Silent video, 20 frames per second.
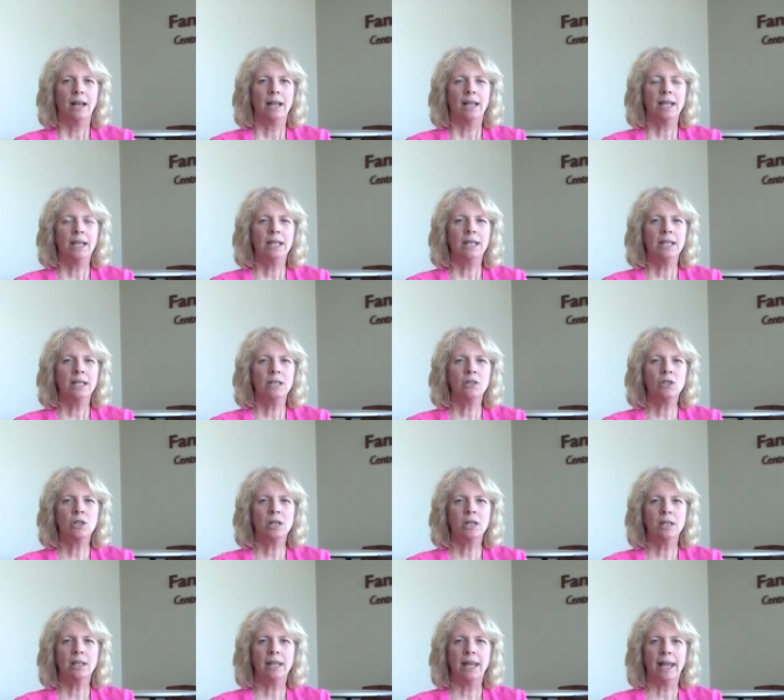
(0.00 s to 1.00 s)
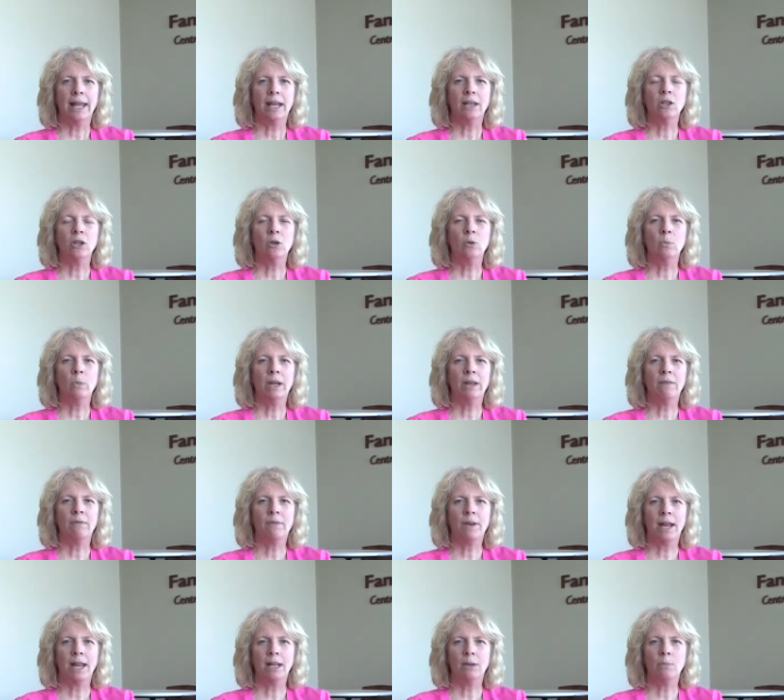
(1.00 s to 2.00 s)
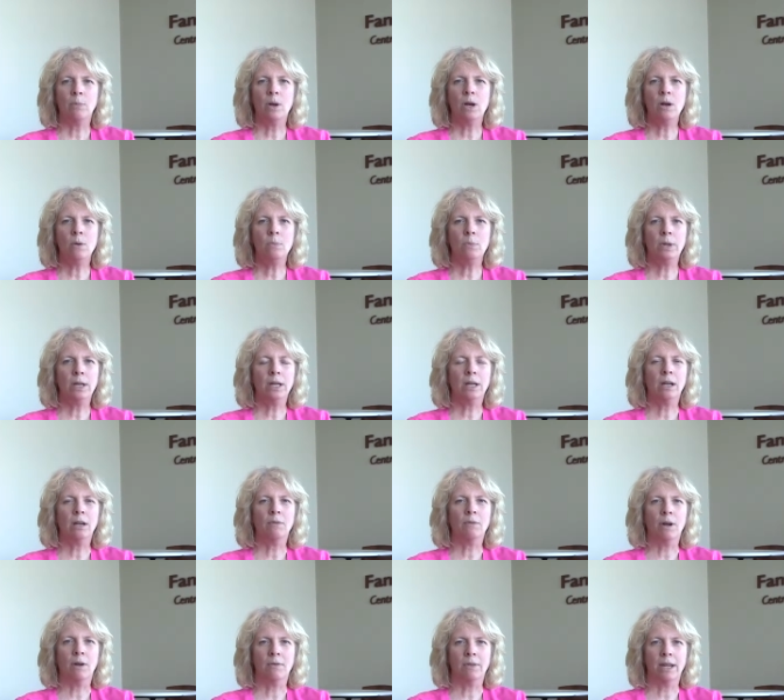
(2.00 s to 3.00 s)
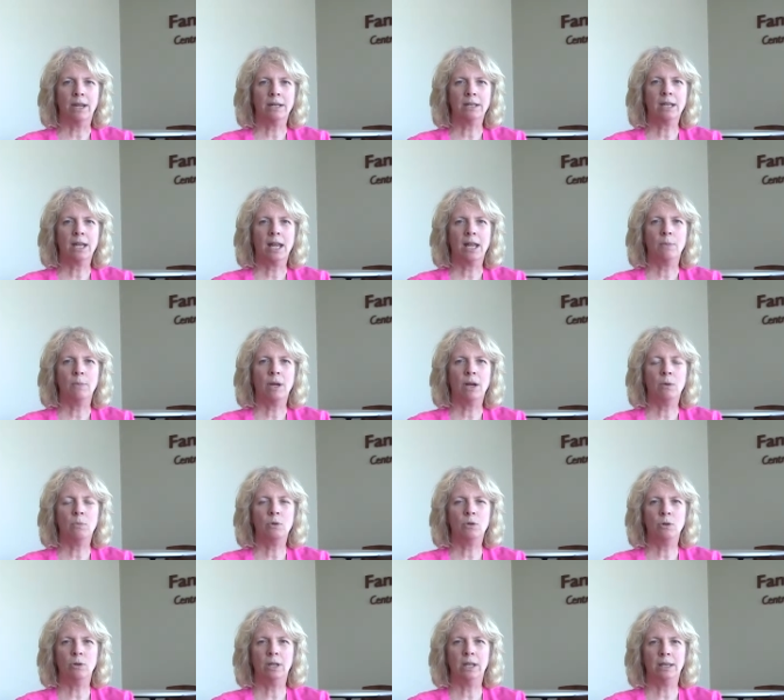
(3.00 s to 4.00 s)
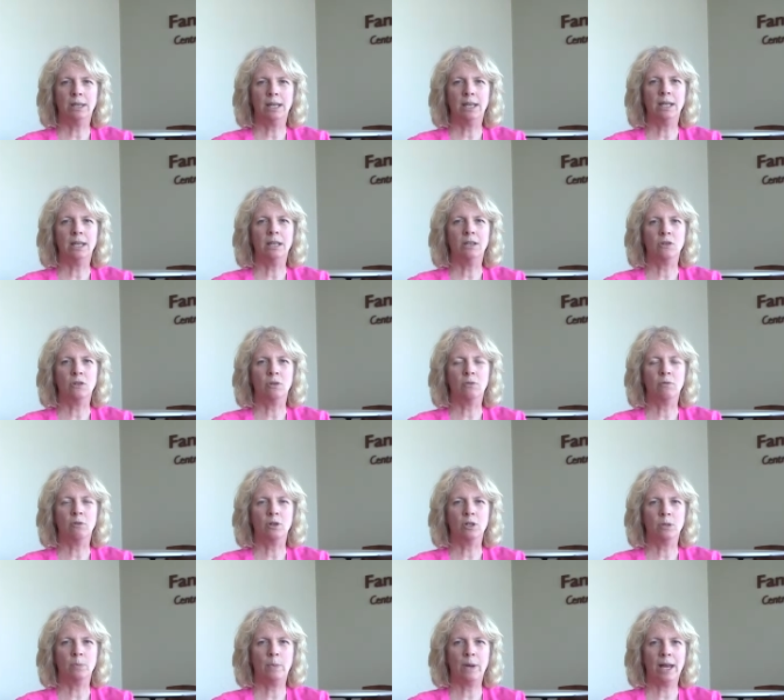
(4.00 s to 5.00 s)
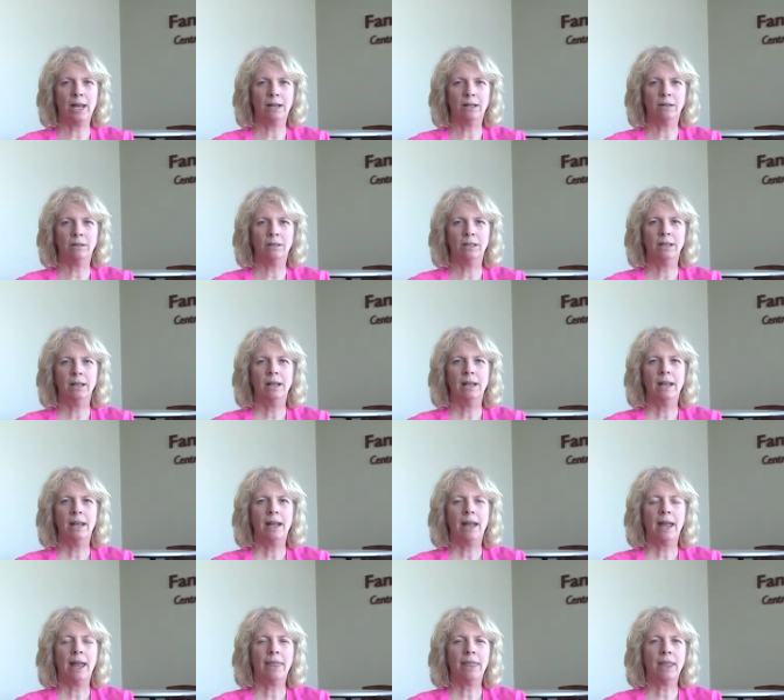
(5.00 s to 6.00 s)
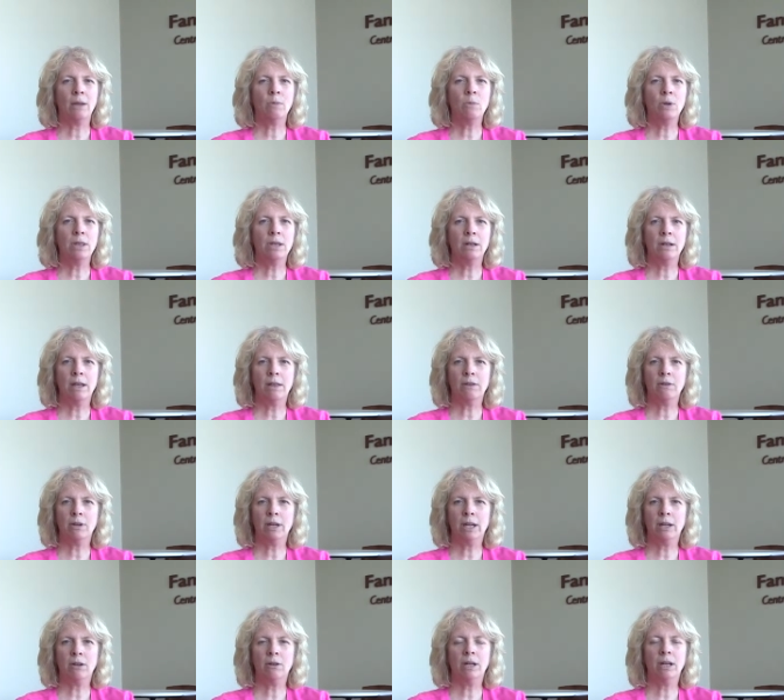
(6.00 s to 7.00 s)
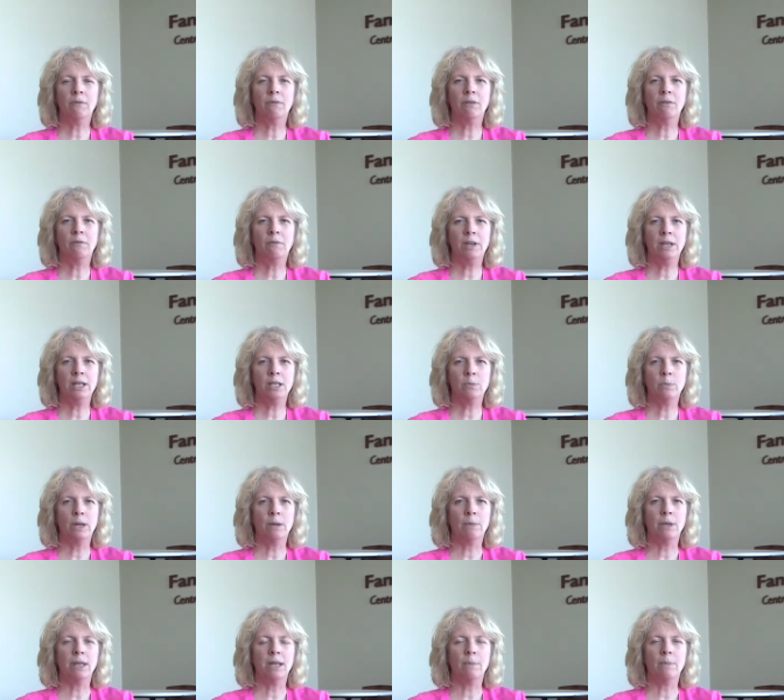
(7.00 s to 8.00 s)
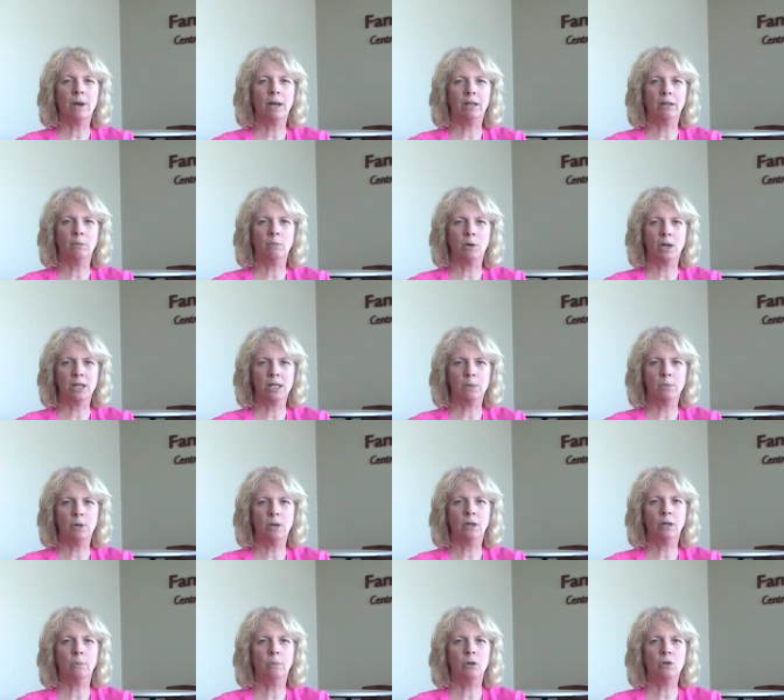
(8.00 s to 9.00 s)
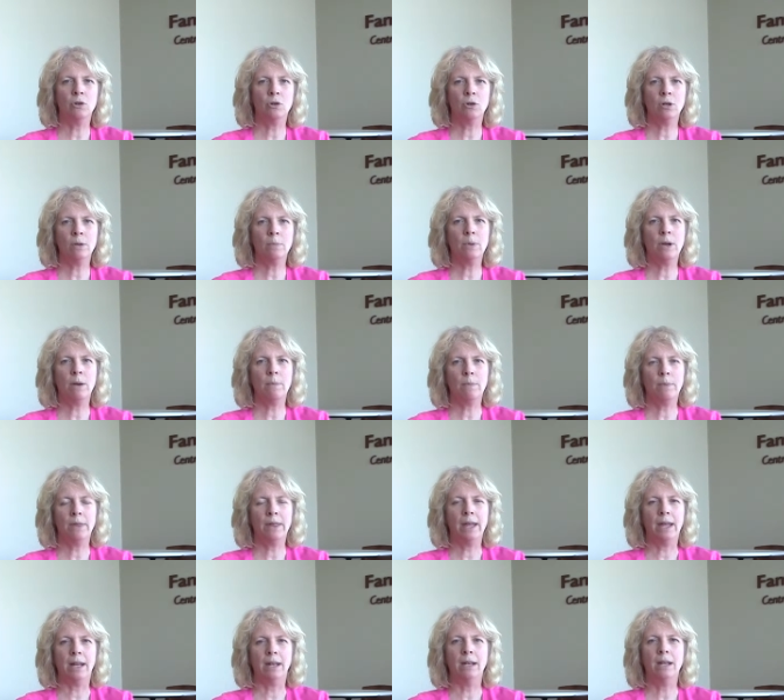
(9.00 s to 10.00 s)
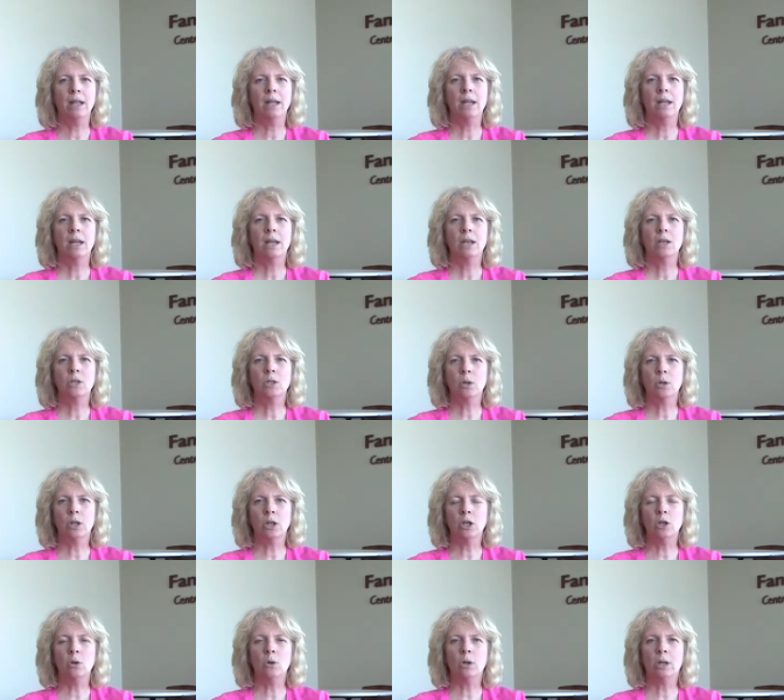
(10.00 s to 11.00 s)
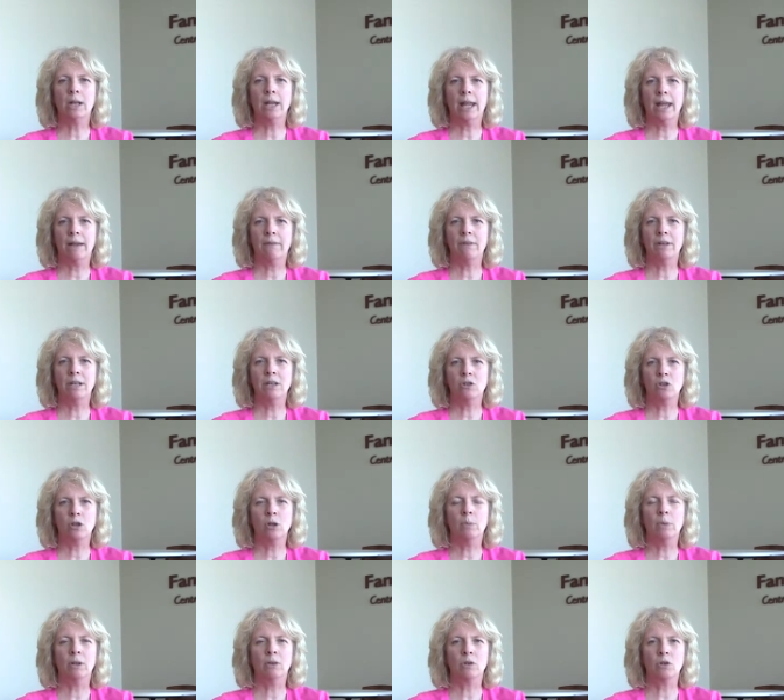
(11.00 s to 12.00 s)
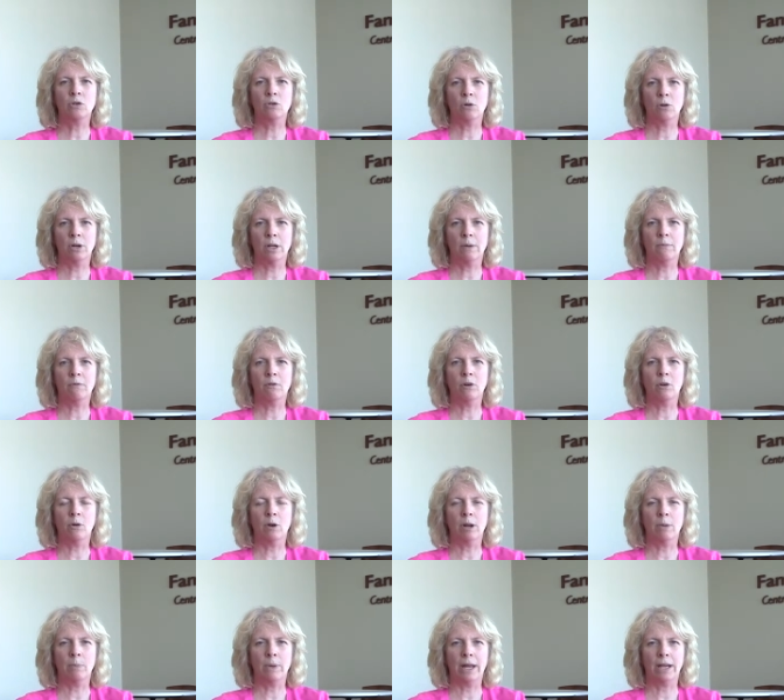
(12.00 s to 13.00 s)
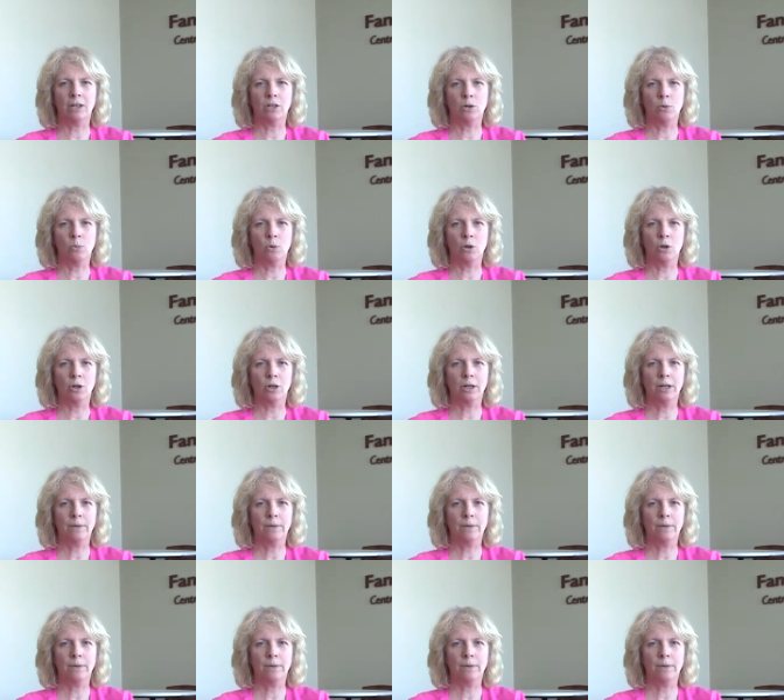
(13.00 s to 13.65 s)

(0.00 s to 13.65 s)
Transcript: In addition to that, you may find pumping around that time helps you get the initial first bottle. And then when another caregiver feeds baby that bottle of breast milk, be sure to pump then so that you can have additional milk stored up for going back to work.